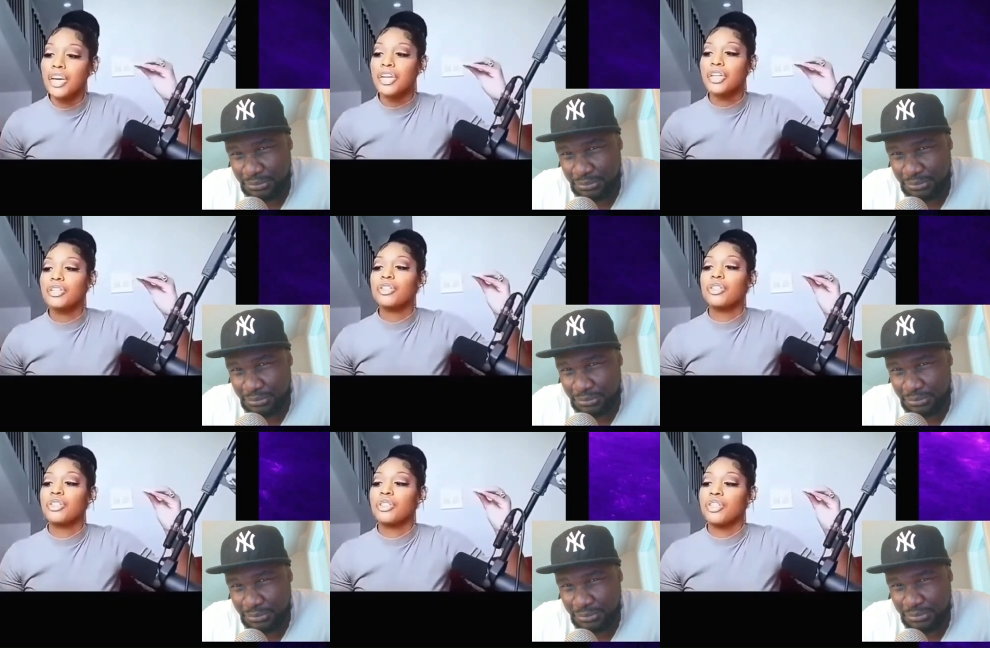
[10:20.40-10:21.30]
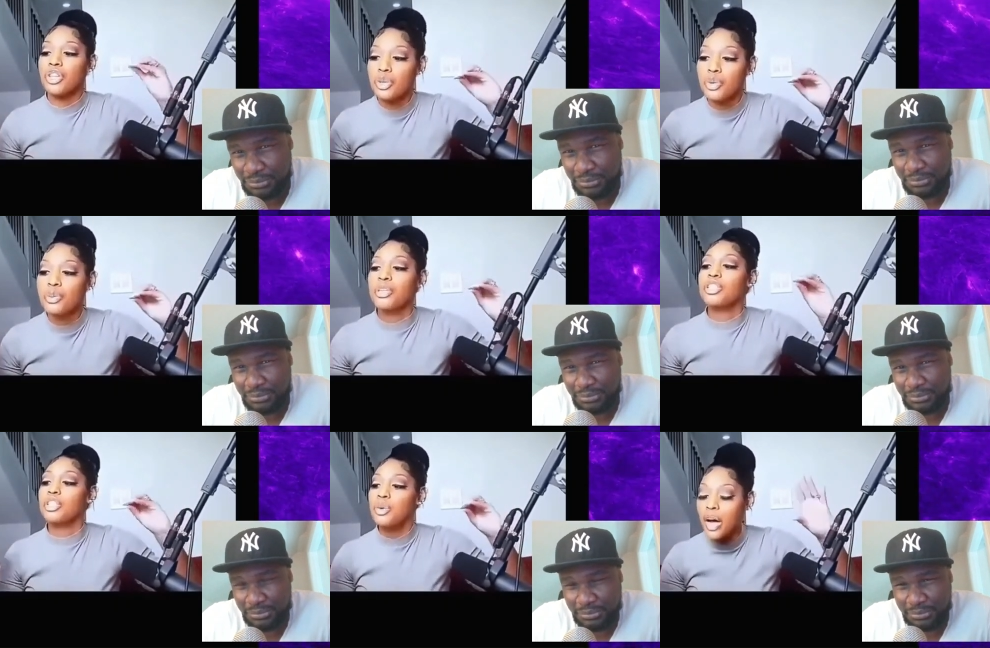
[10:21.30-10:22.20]
Speaker 1: here
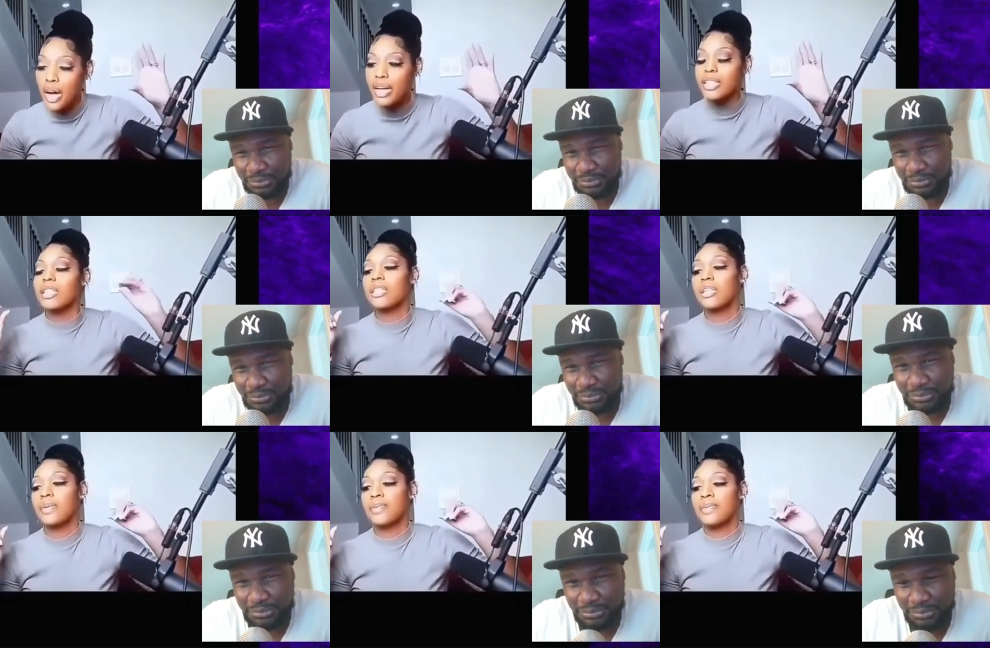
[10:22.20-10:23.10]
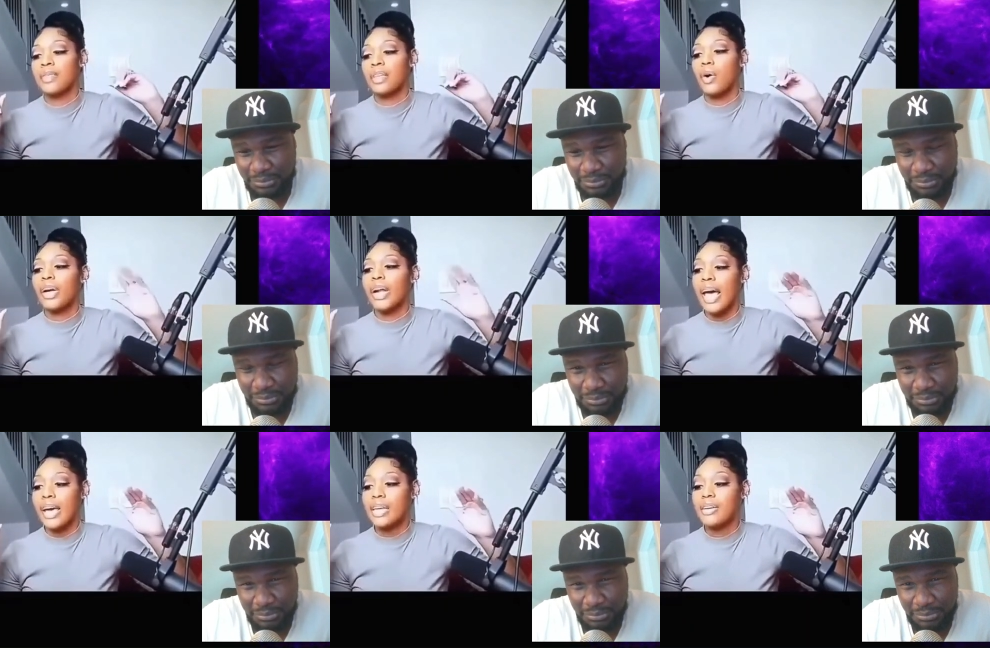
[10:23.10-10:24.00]
to pursue us
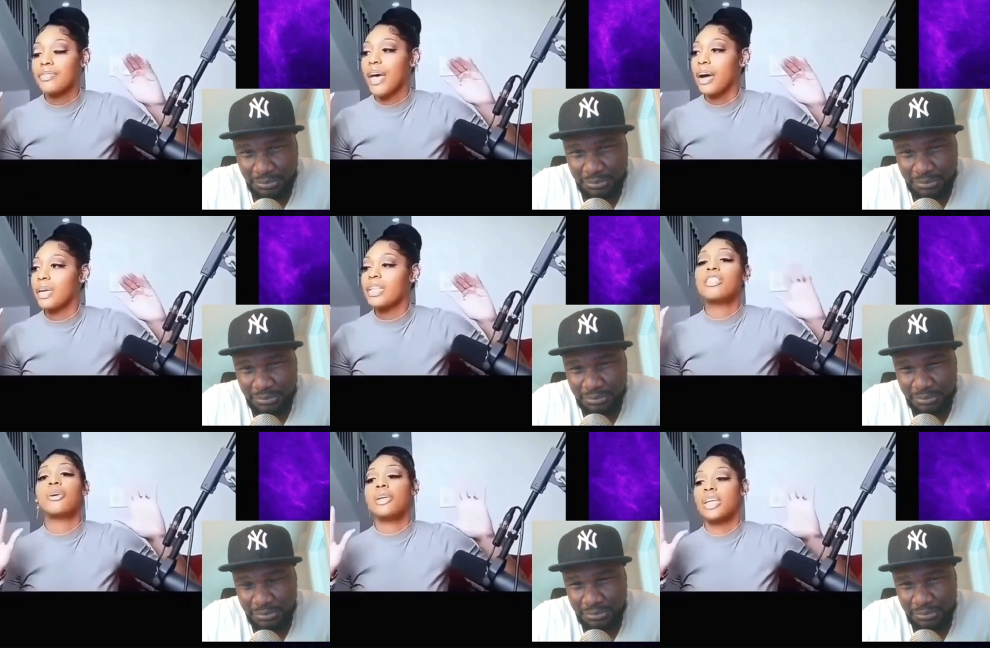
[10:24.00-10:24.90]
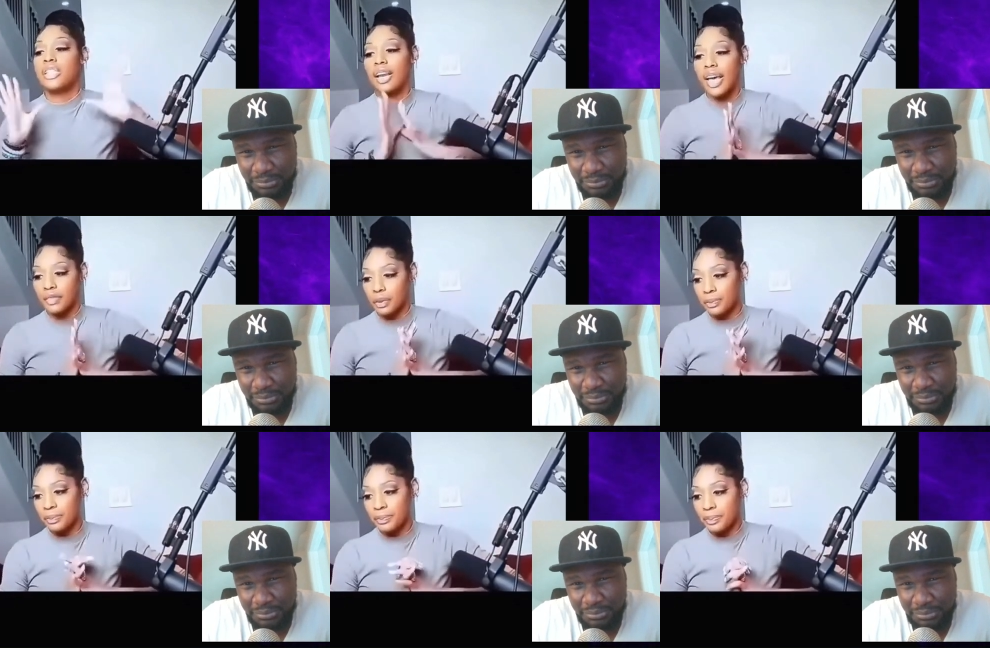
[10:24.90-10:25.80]
on a very serious
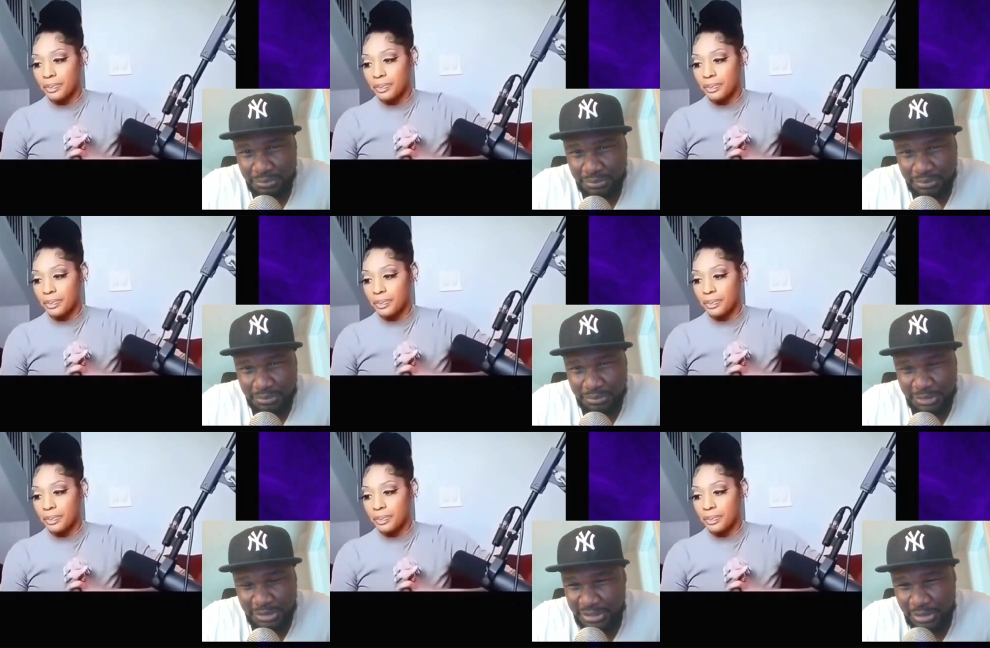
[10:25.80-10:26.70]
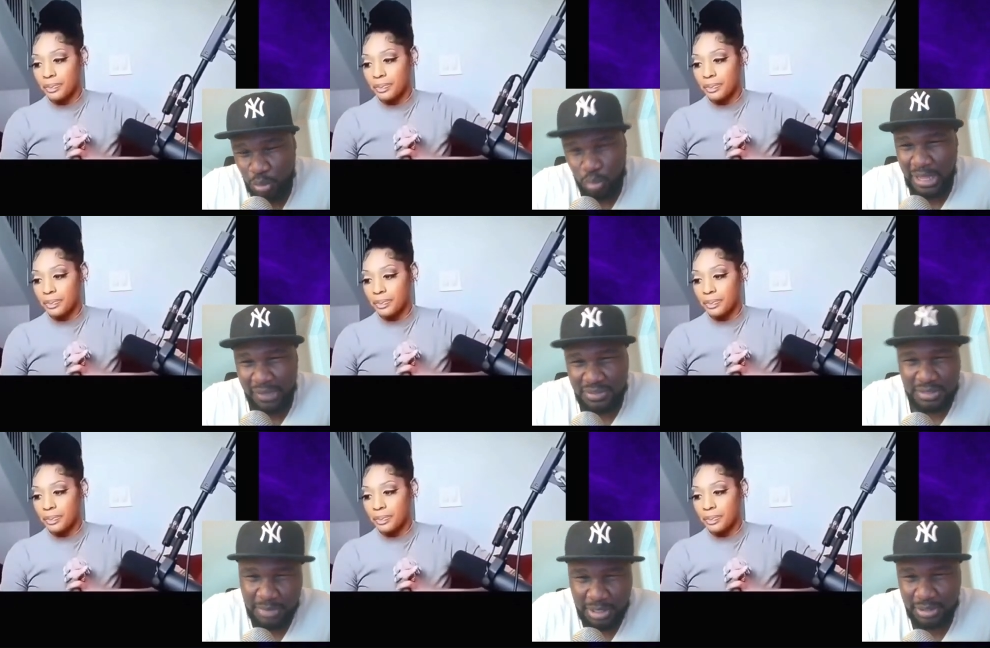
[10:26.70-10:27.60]
level.
Speaker 2: Because there are no wives in
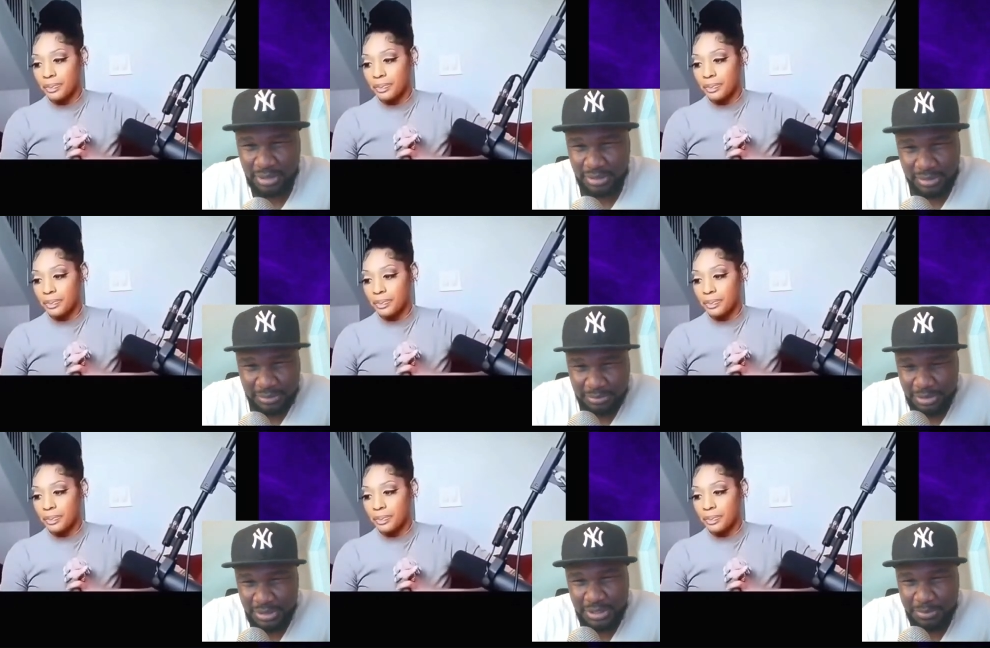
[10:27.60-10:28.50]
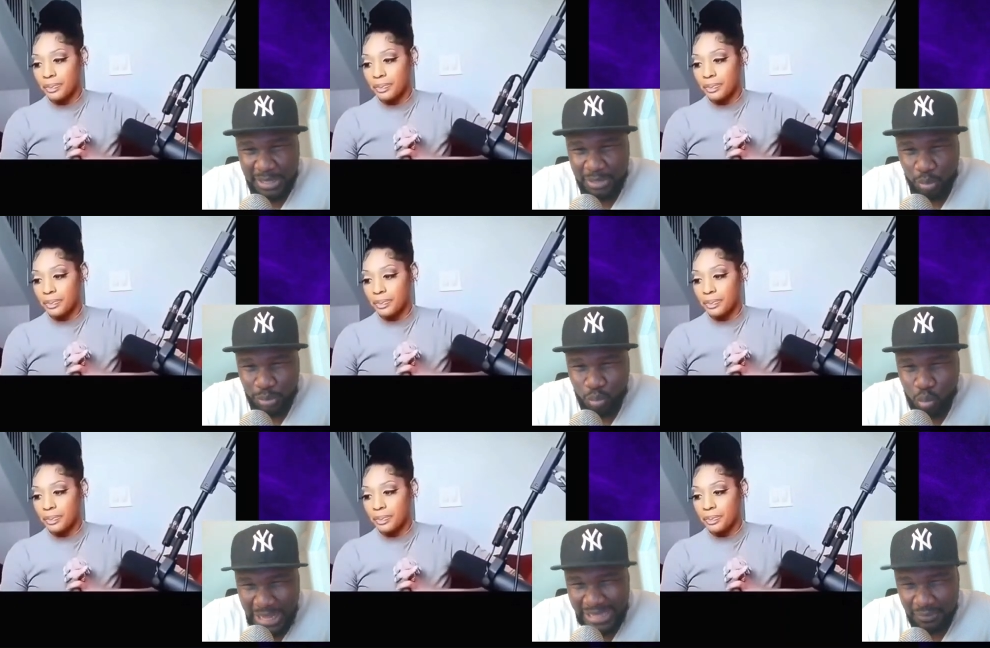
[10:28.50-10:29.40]
America. Most of these men want
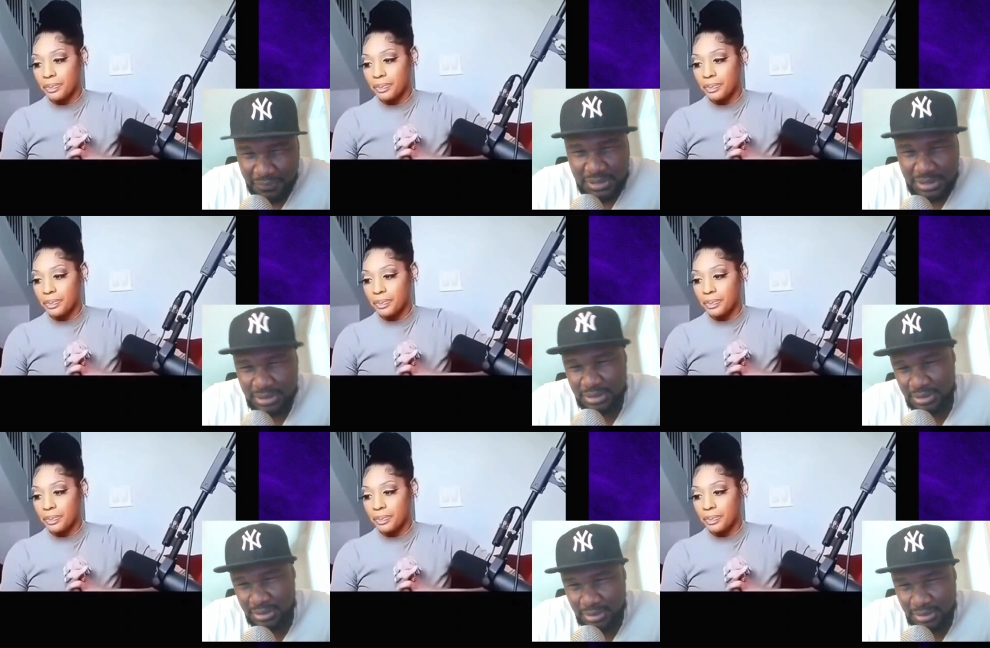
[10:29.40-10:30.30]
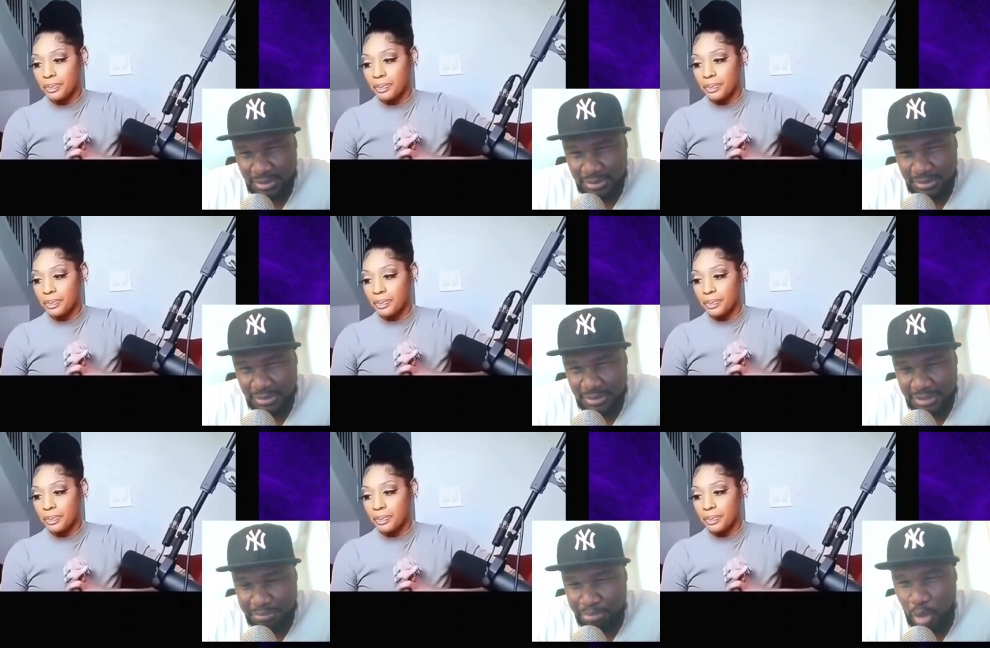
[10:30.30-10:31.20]
wives. There's
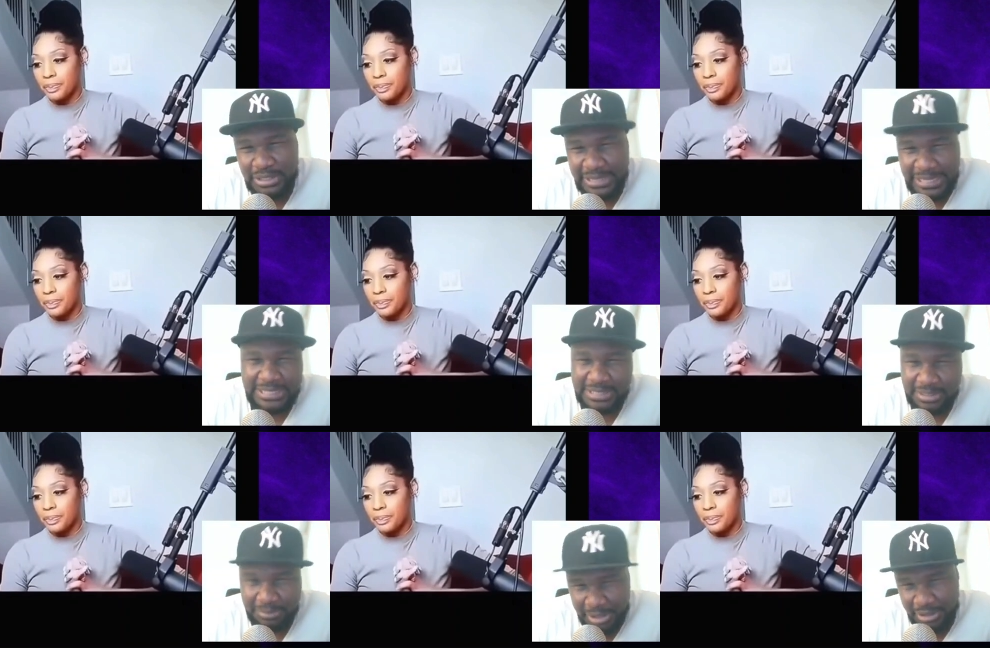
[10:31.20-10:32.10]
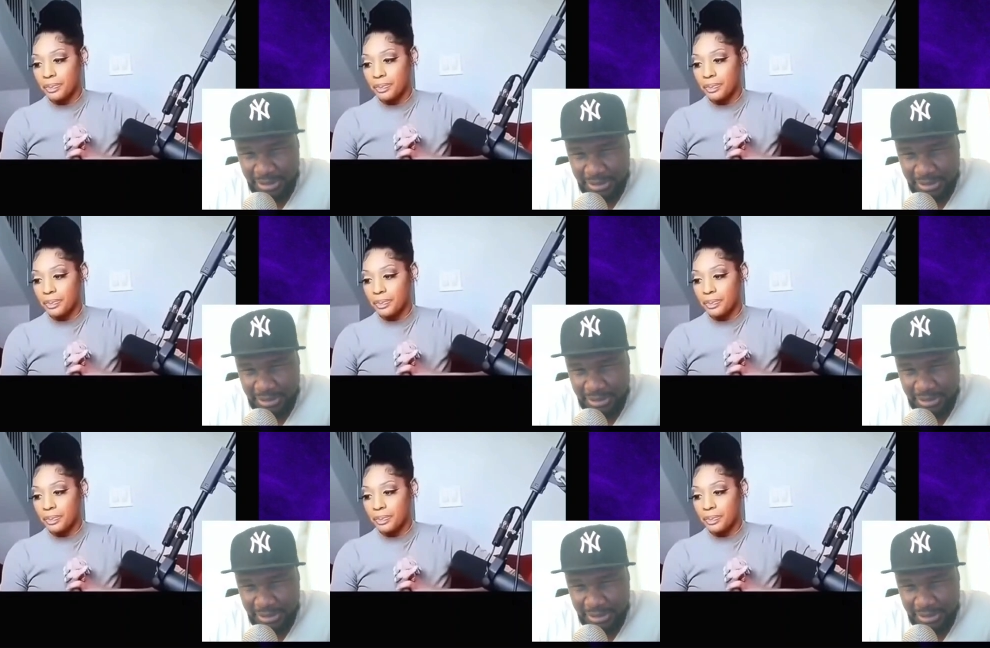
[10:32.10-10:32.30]
boss ladies in America,